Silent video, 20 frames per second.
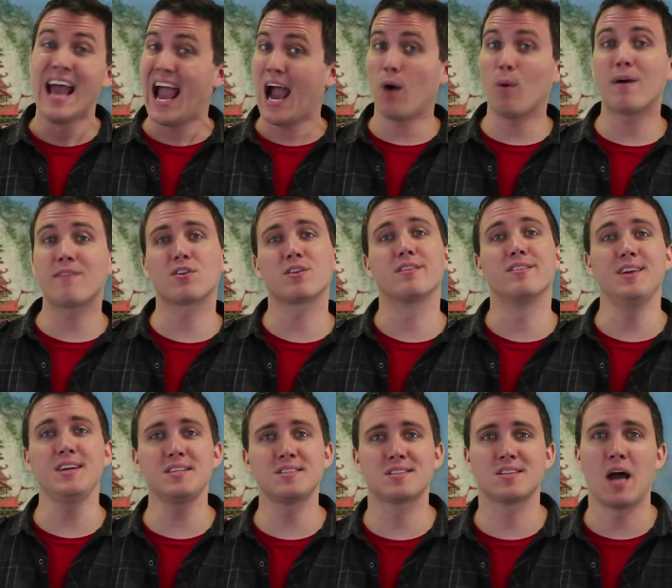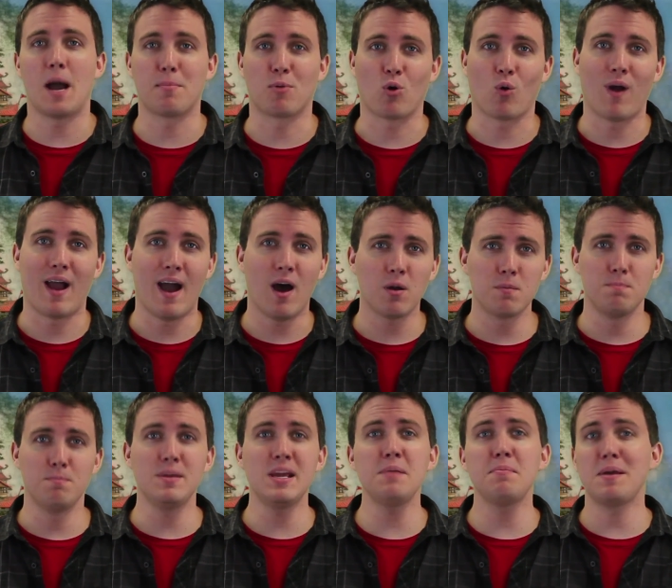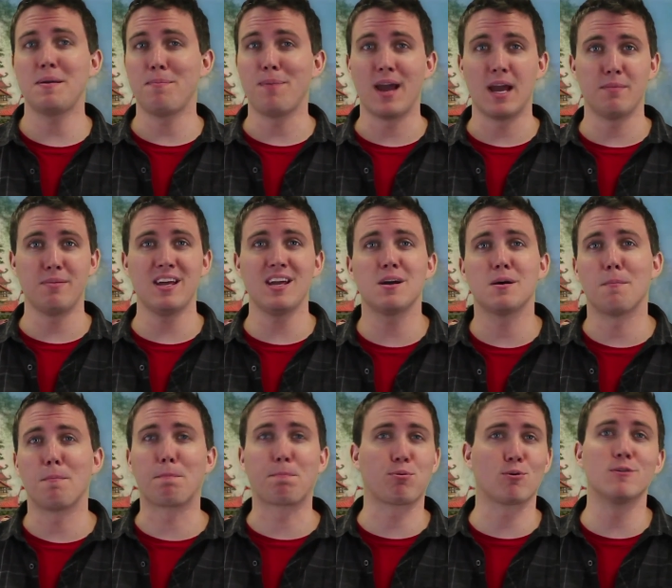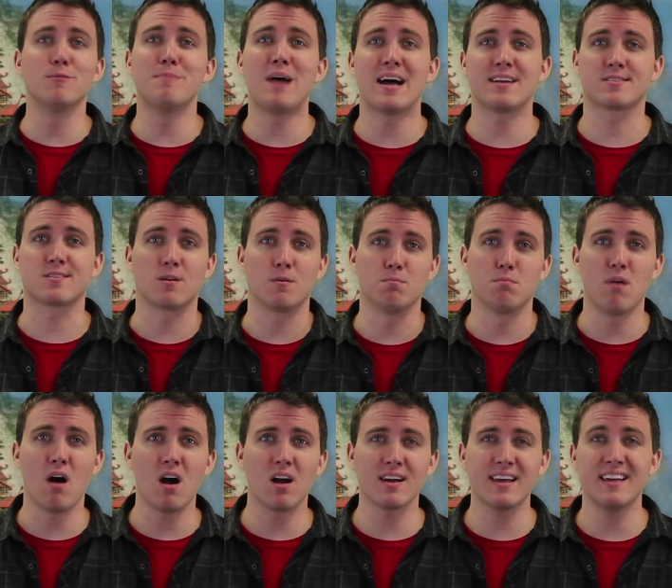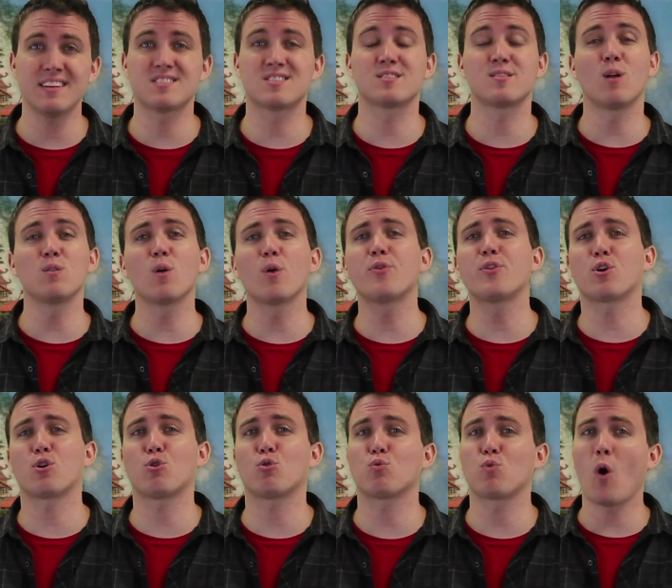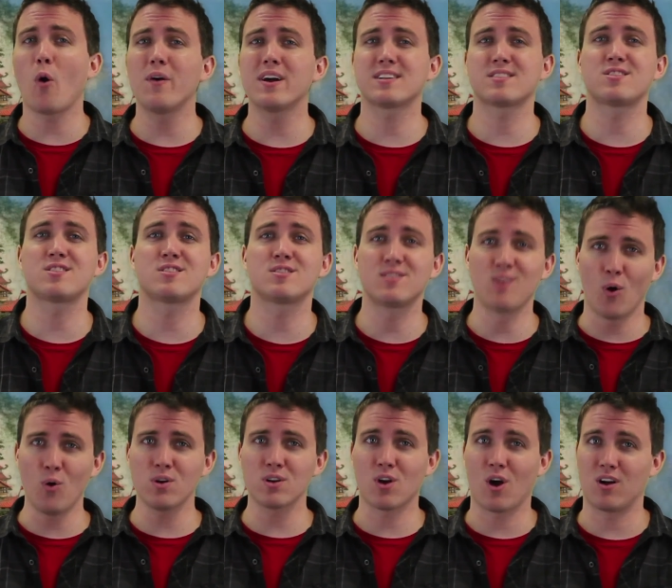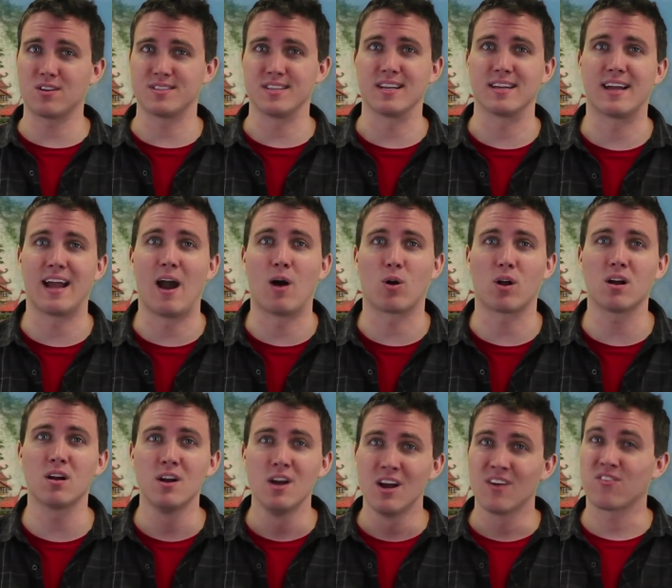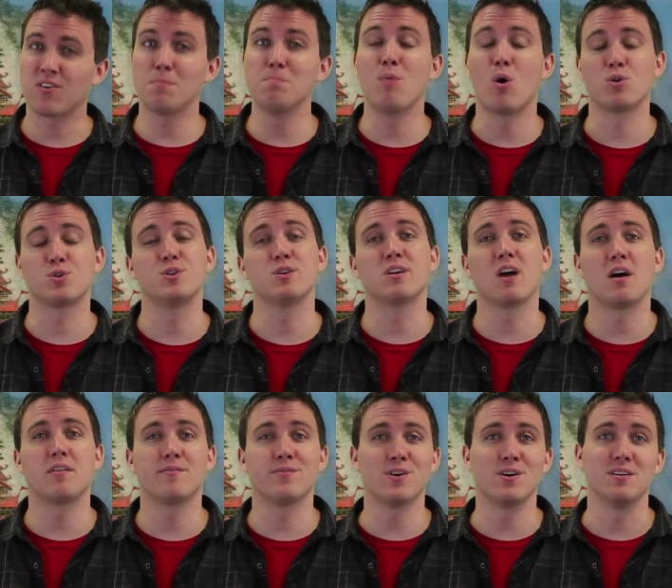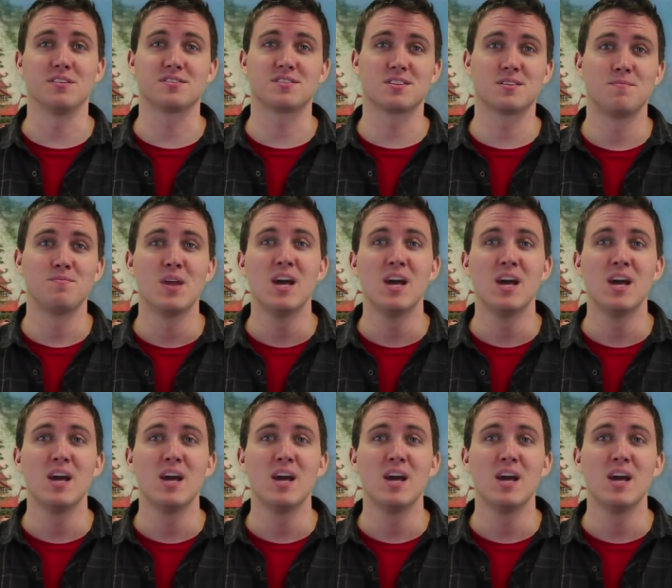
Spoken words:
However, this time around, Meeby Baby, a Brewmaster Monk, has soloed the heroic Stoneguards encounter from Moshigan Vaults.